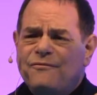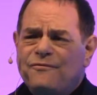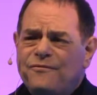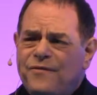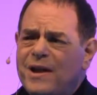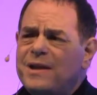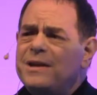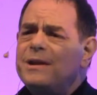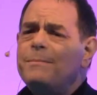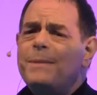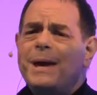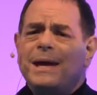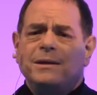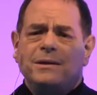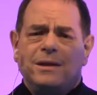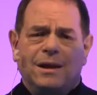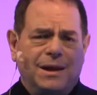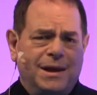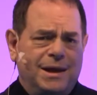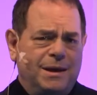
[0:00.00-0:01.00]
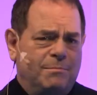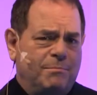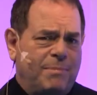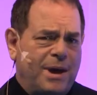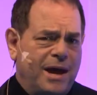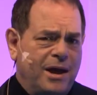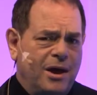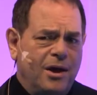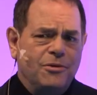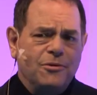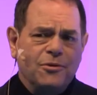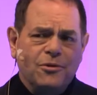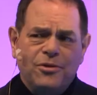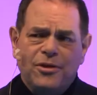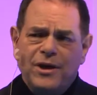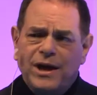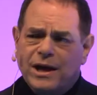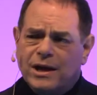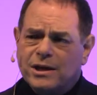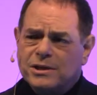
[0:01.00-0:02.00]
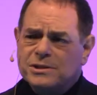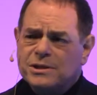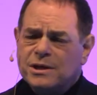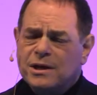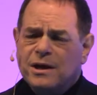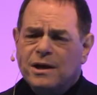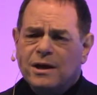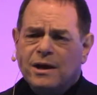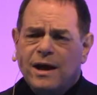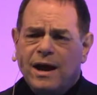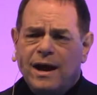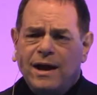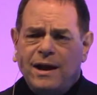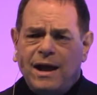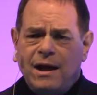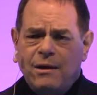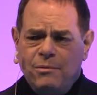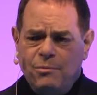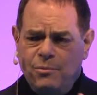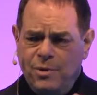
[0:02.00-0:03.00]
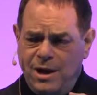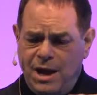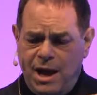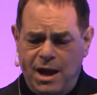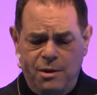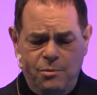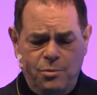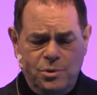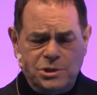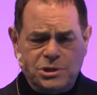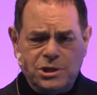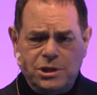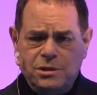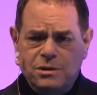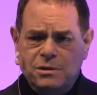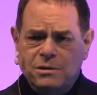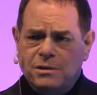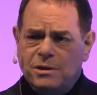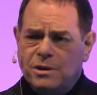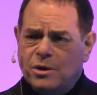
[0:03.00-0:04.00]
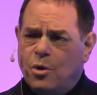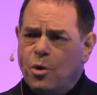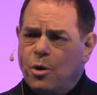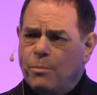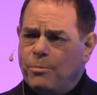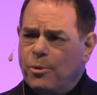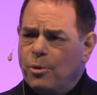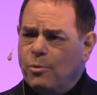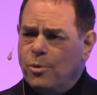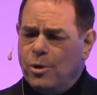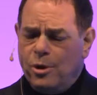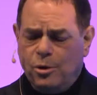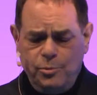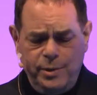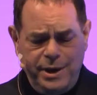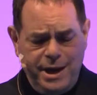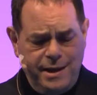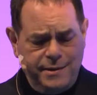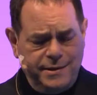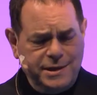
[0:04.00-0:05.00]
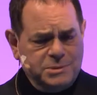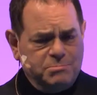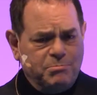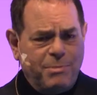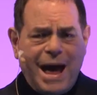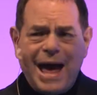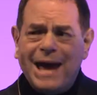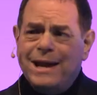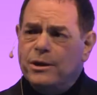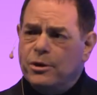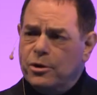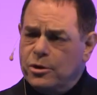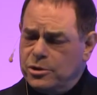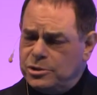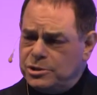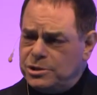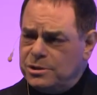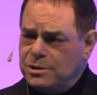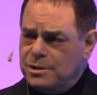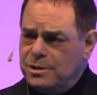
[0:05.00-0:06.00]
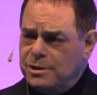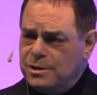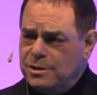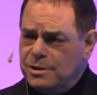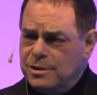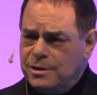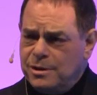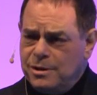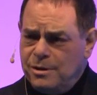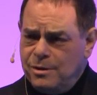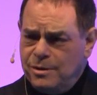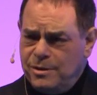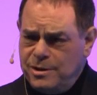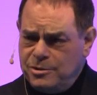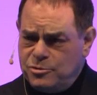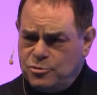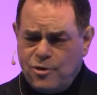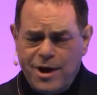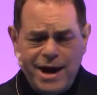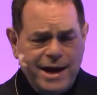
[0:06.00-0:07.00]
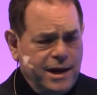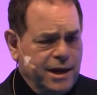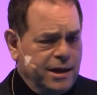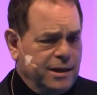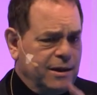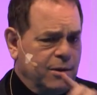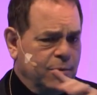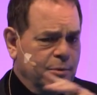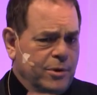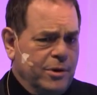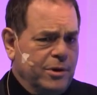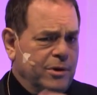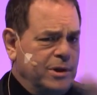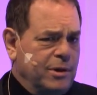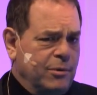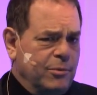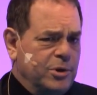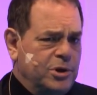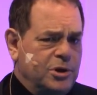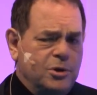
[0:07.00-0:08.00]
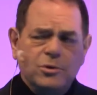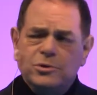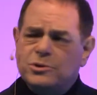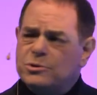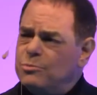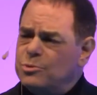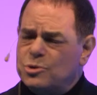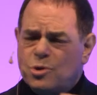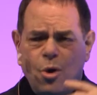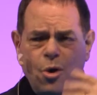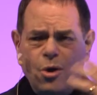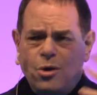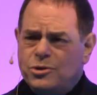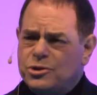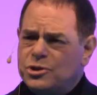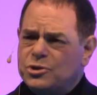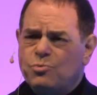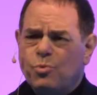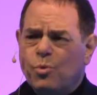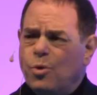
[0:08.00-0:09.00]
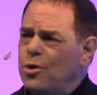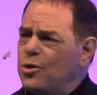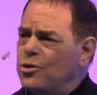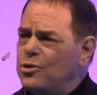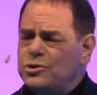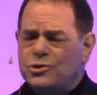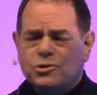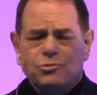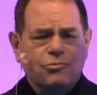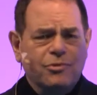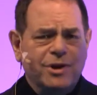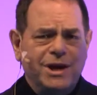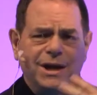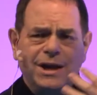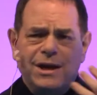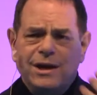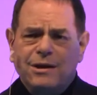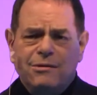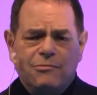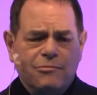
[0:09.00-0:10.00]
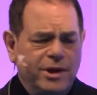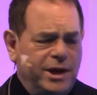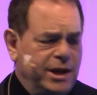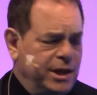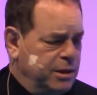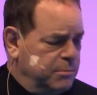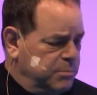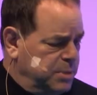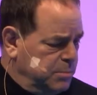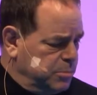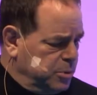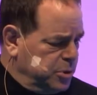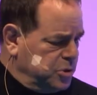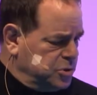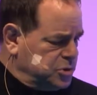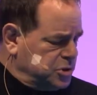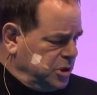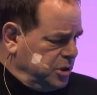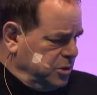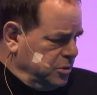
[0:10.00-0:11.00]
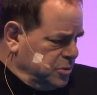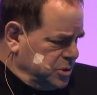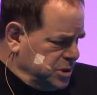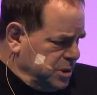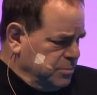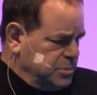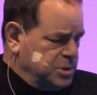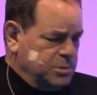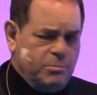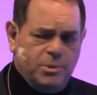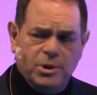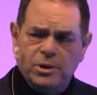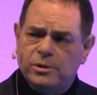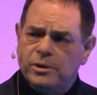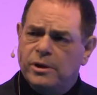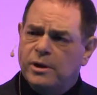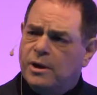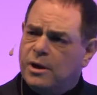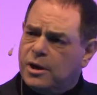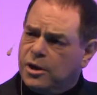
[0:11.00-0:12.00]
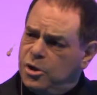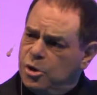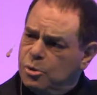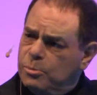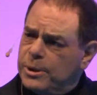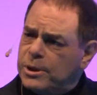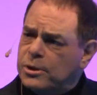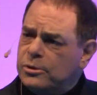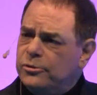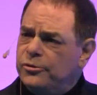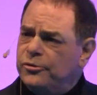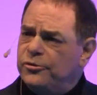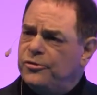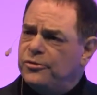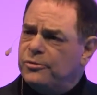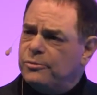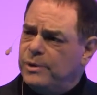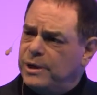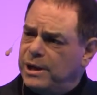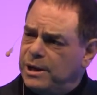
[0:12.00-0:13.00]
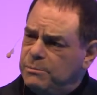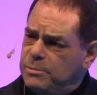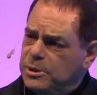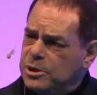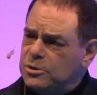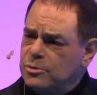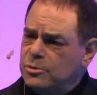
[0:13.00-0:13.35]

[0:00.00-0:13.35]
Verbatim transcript: fundamentally by other things. And when I was in the corporate world, we had these binders, you know, in training that were huge. It was all just words and reading, and people used to use them to build cubicles when they'd been